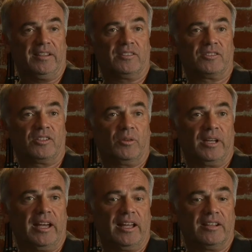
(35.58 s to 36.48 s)
So we
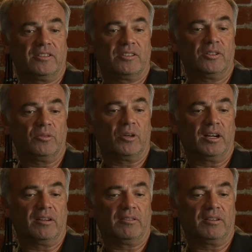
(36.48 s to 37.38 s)
had
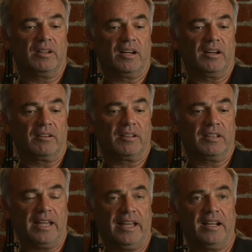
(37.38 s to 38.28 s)
to
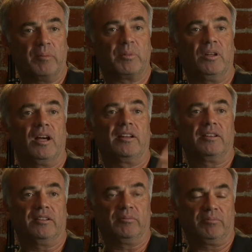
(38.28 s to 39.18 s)
gain up a lot of
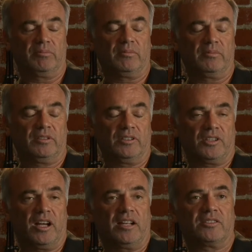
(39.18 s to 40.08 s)
the
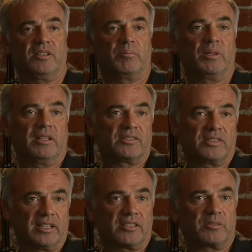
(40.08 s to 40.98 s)
shots in
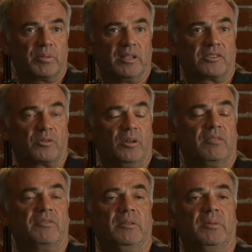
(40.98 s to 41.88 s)
+6,
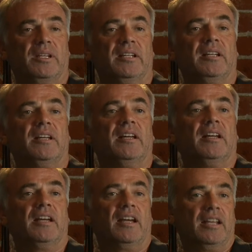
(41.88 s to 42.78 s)
+12 dB,
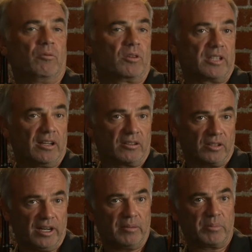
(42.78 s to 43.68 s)
and they worked out
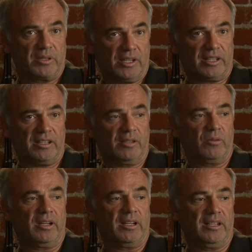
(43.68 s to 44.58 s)
great, particularly
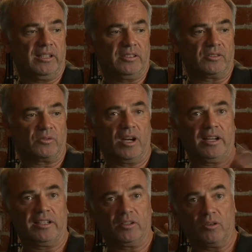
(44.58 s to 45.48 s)
when he is
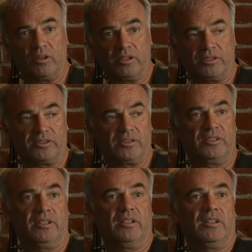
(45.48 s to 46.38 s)
riding the horse
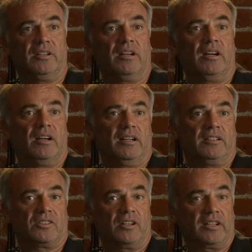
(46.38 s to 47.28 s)
and it
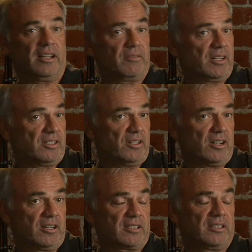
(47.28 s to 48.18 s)
started getting very
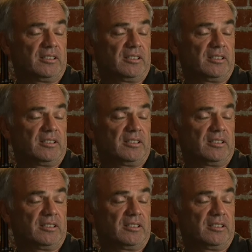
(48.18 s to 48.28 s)
dark.